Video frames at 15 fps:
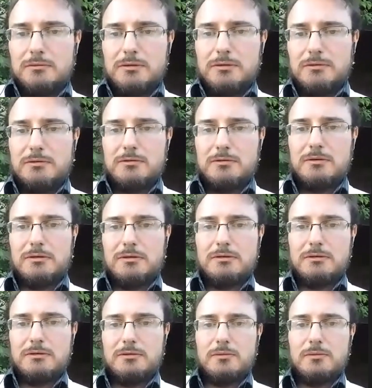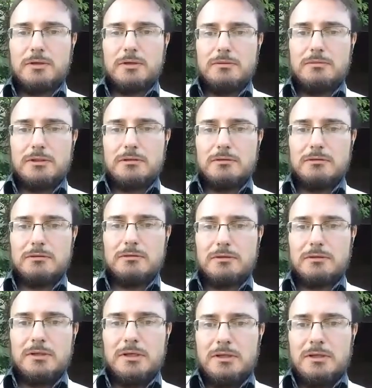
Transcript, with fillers: is uh, another way because